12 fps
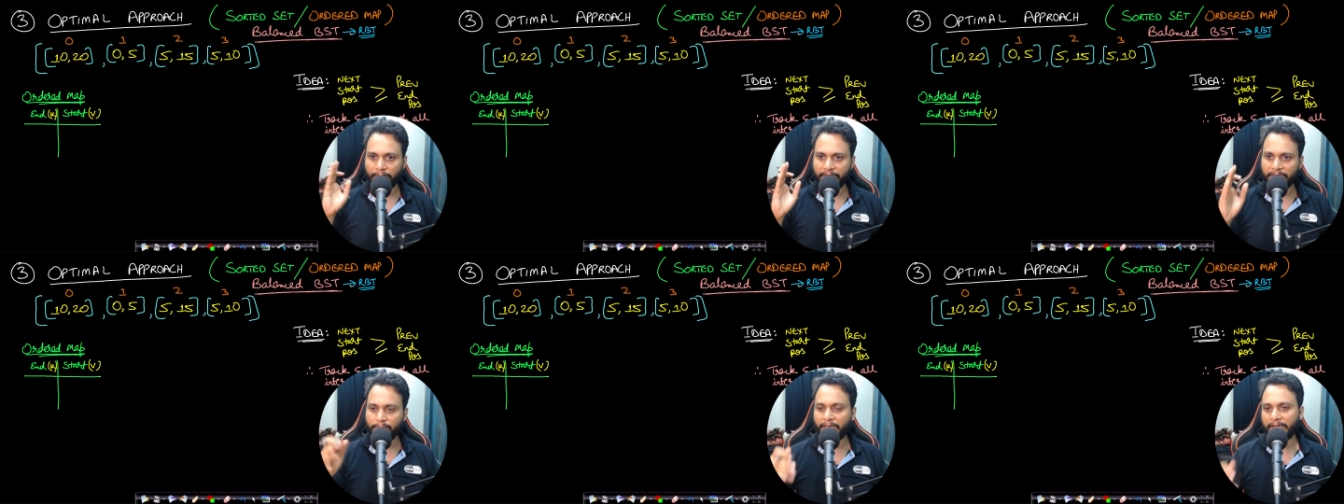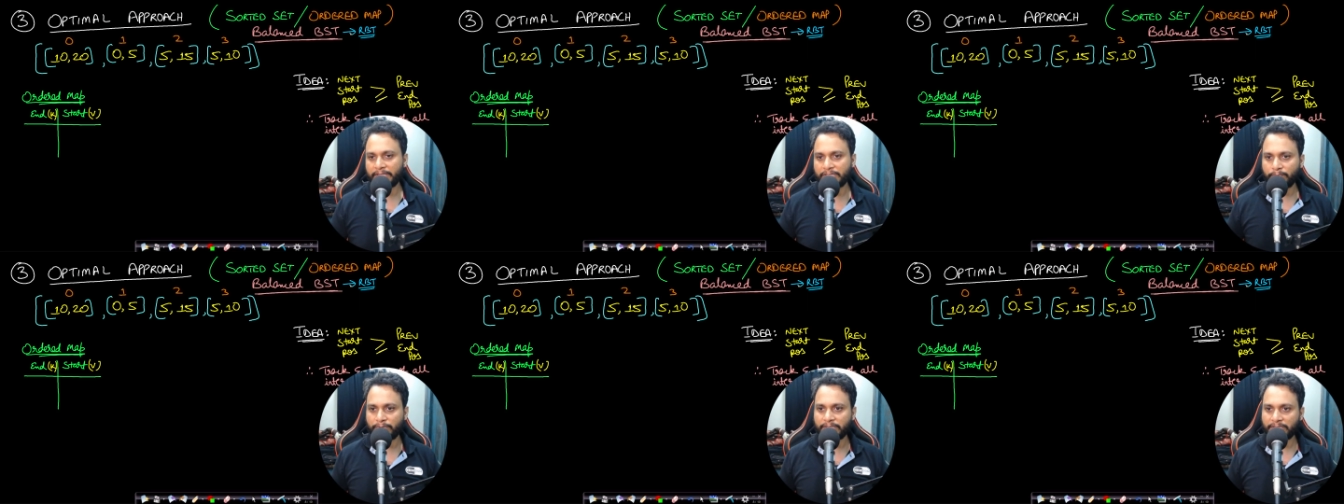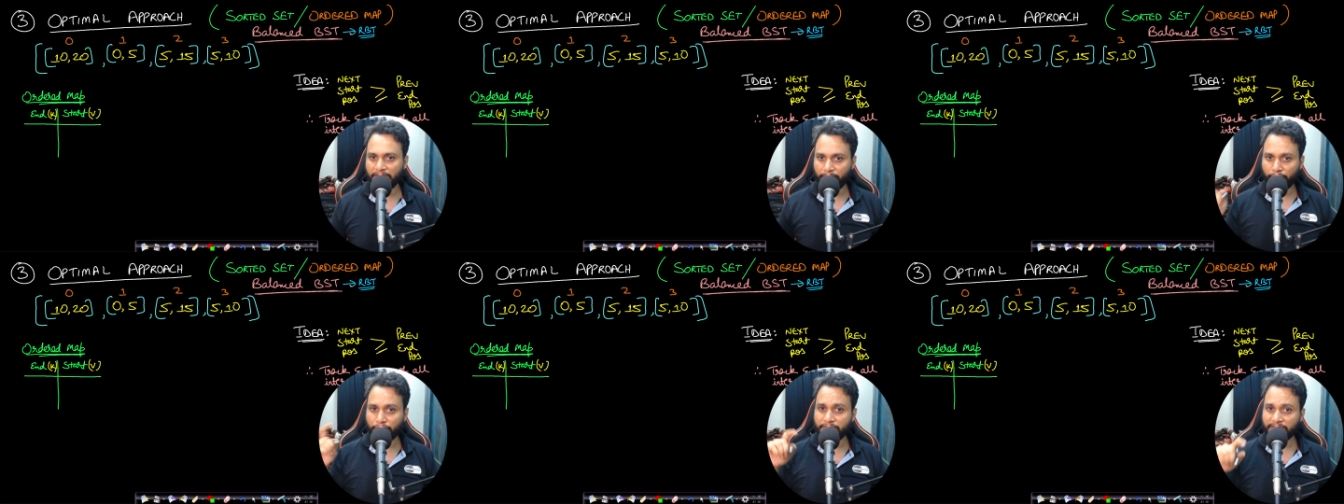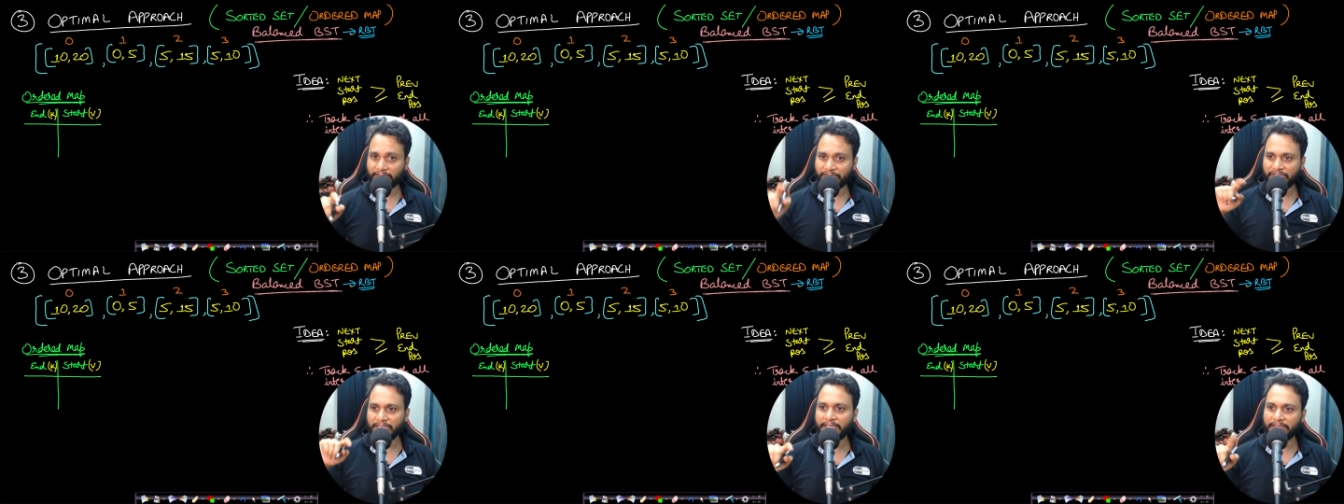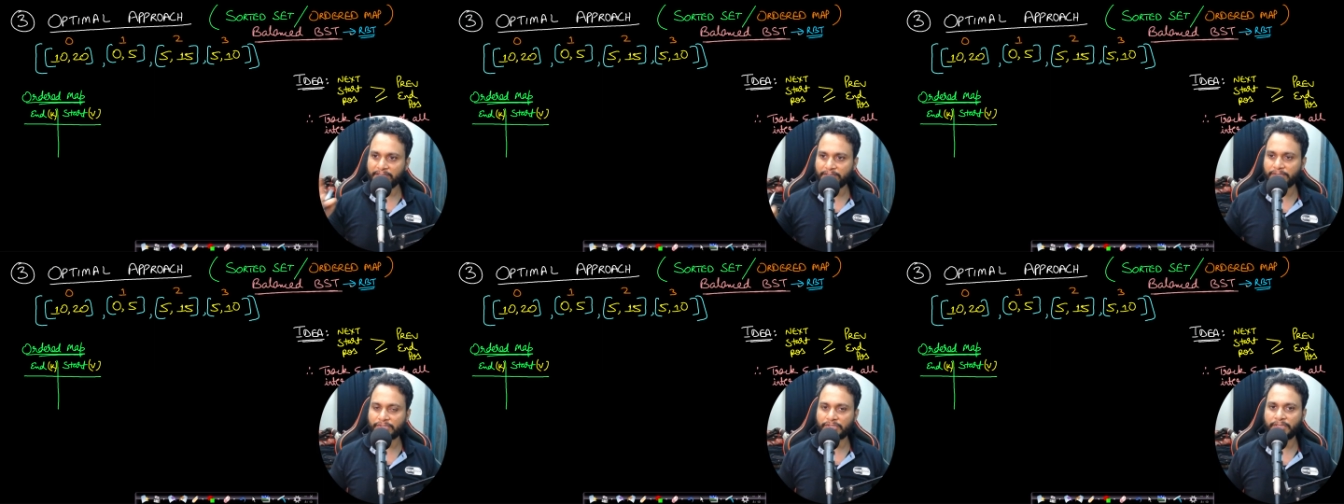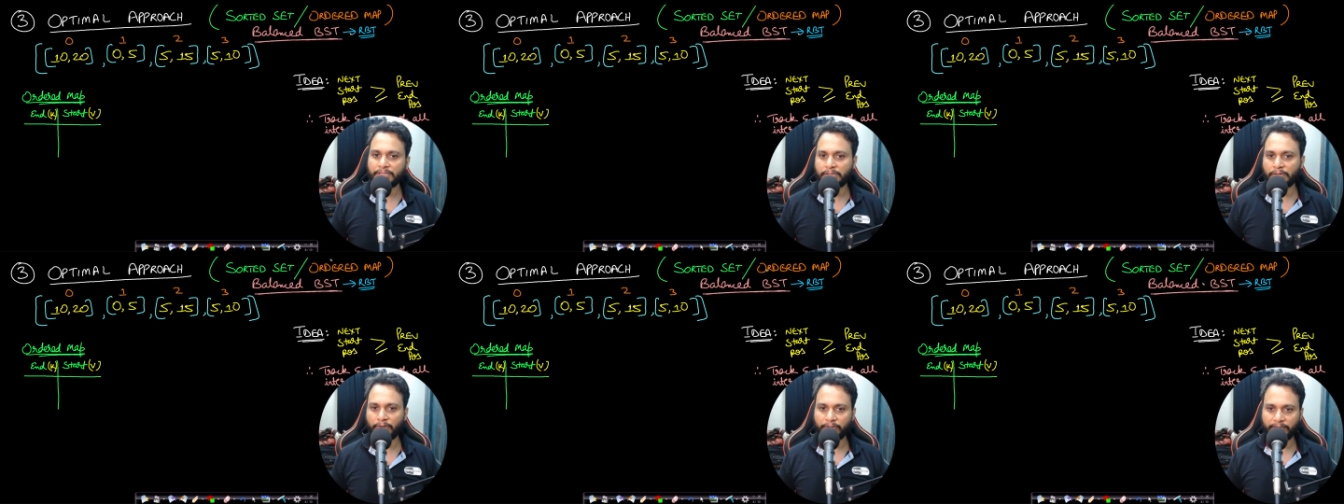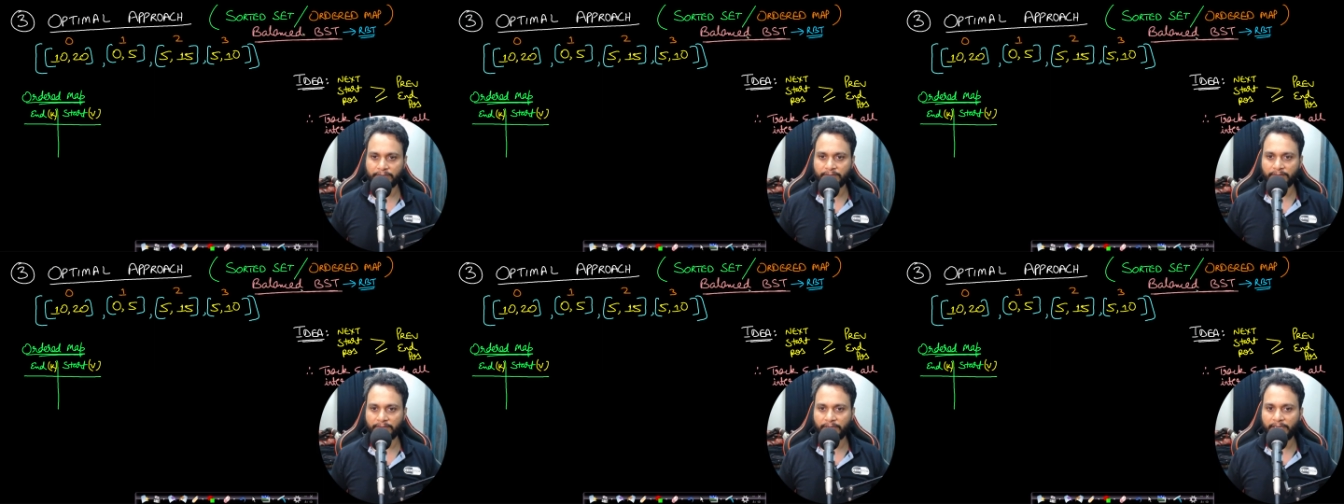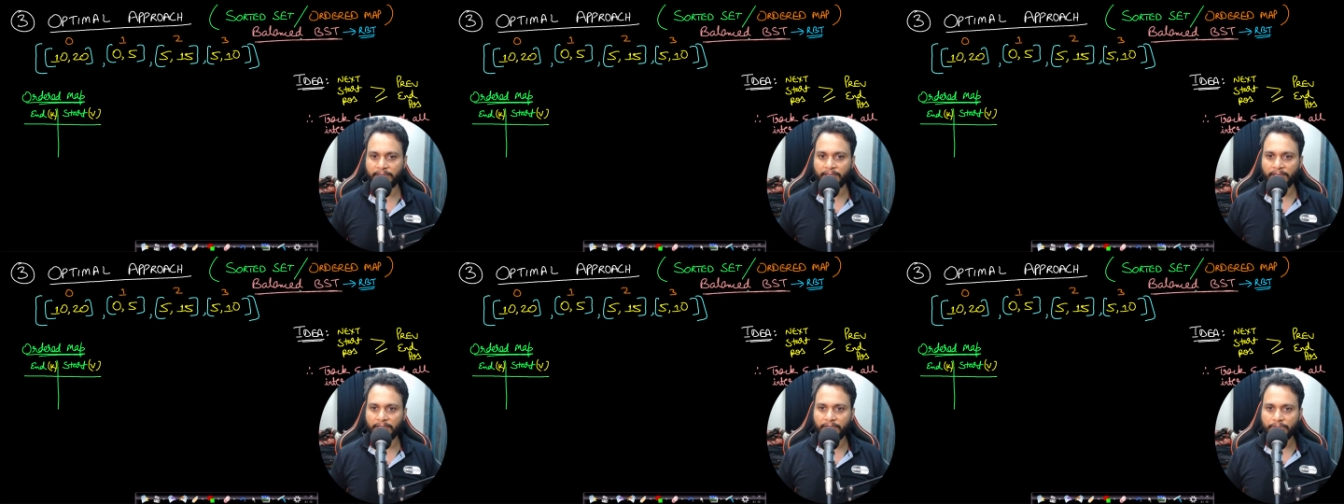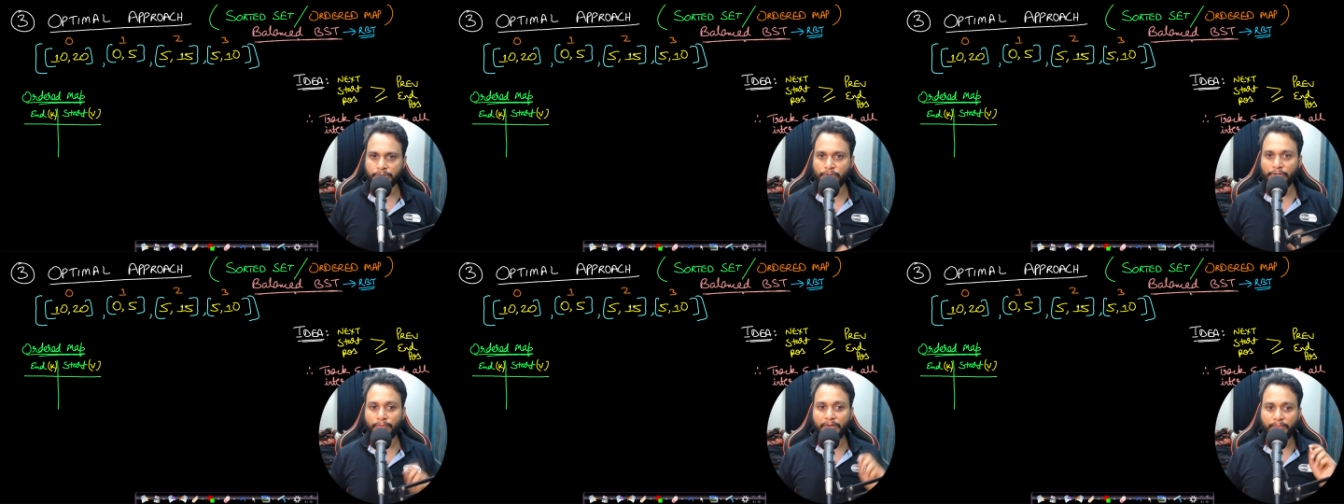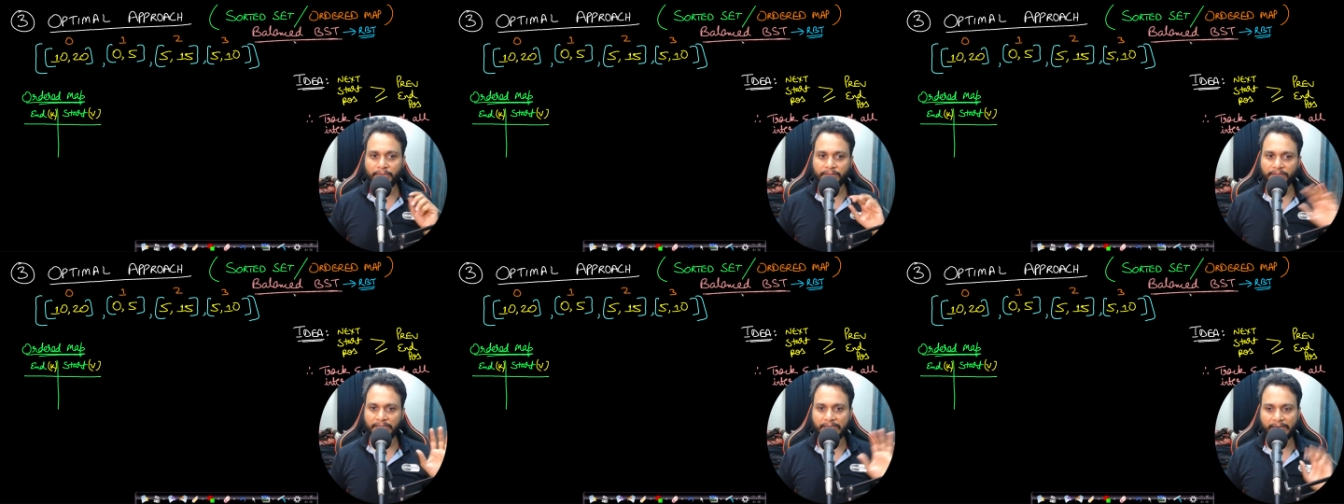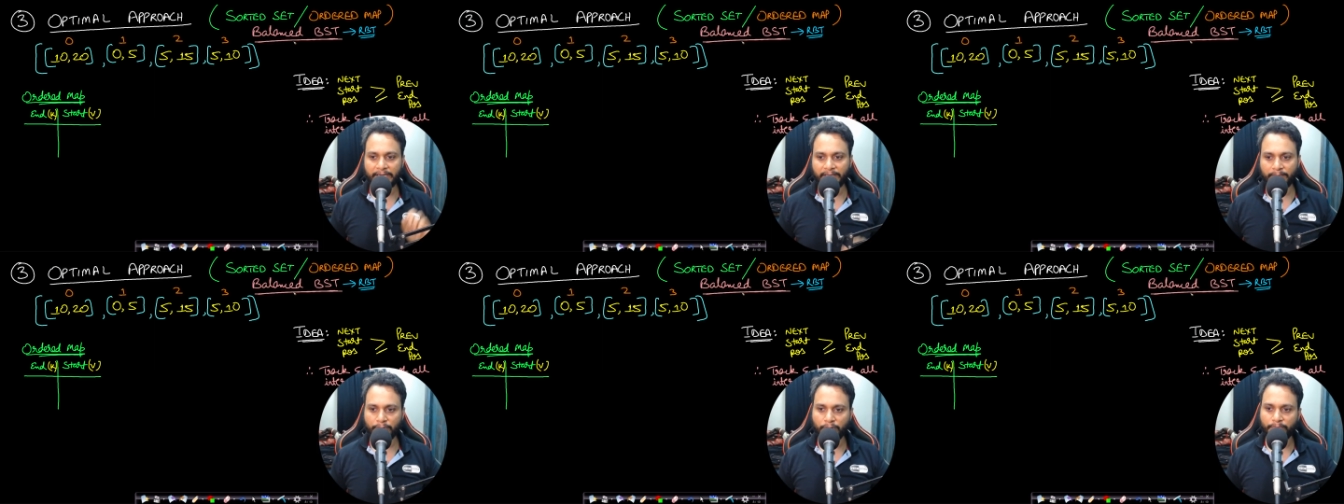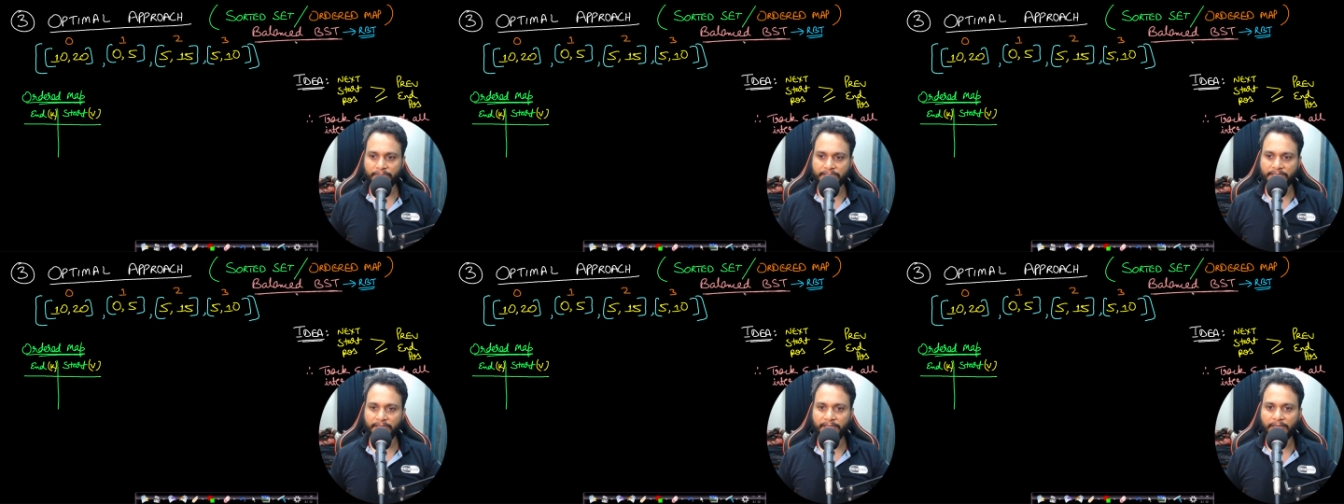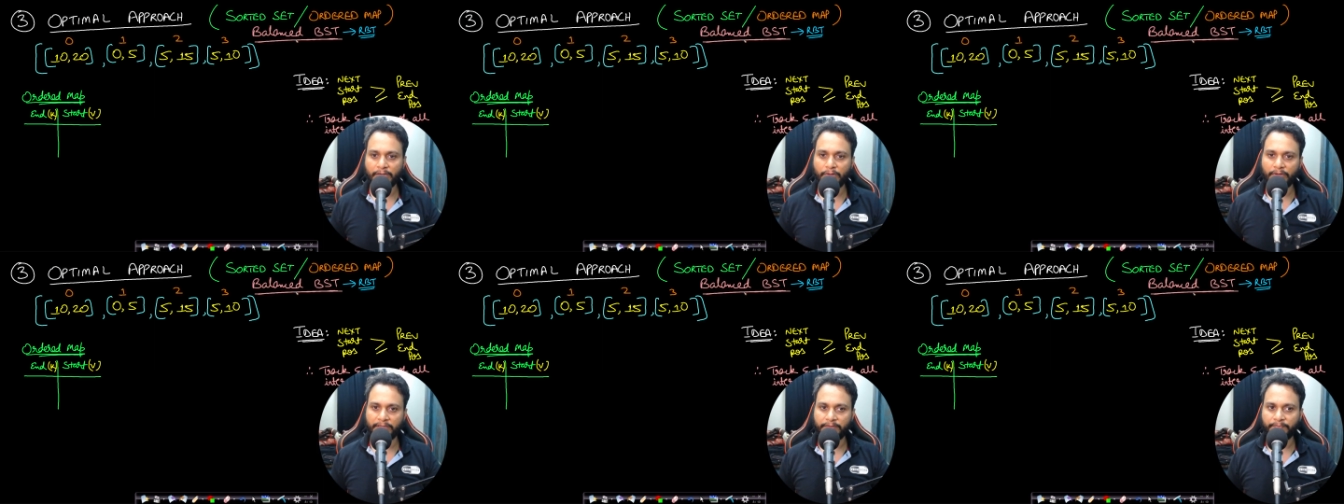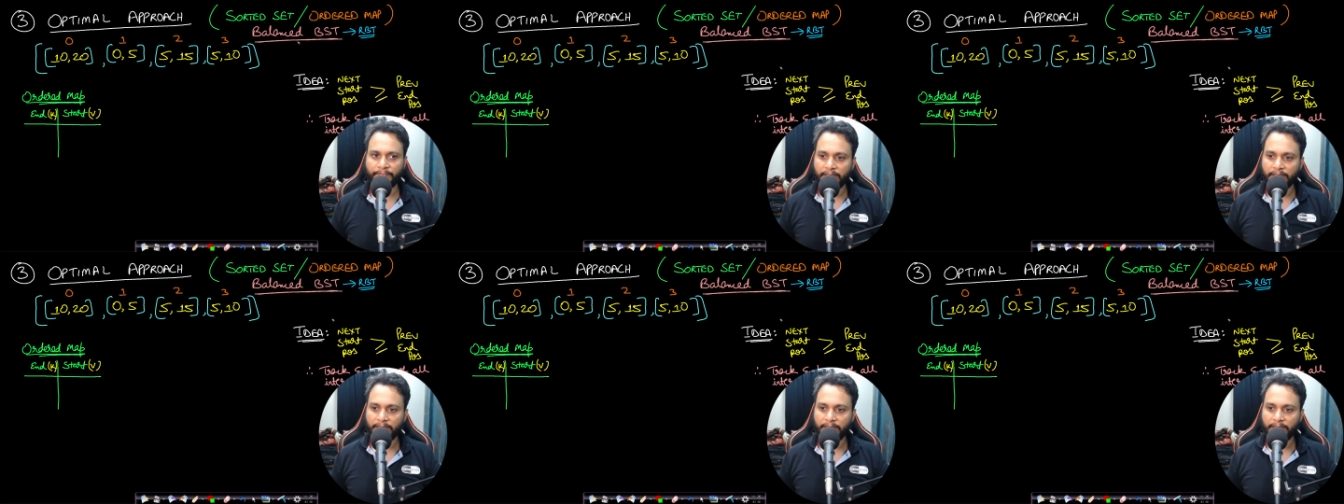but in balanced bst both searching and insertion is log n right so it will make the entire time complexity and log n